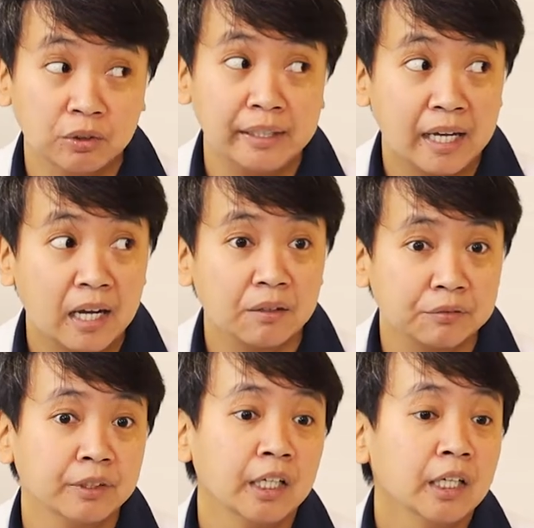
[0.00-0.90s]
usually
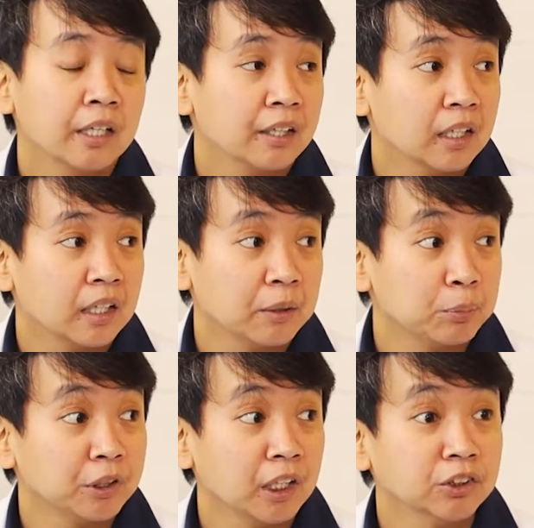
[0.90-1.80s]
have the
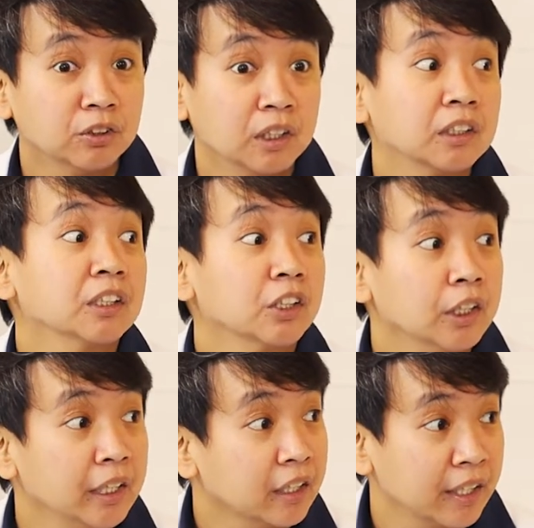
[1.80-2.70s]
hypertension at an
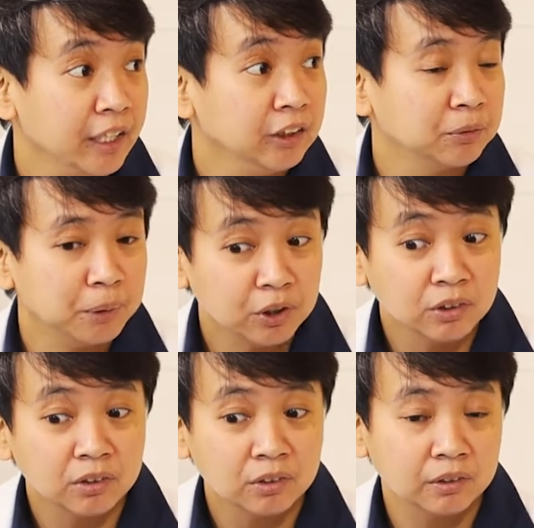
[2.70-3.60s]
earlier age
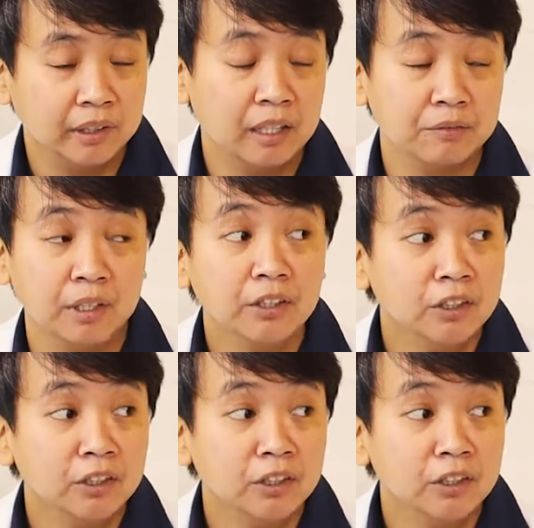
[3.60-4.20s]
because they have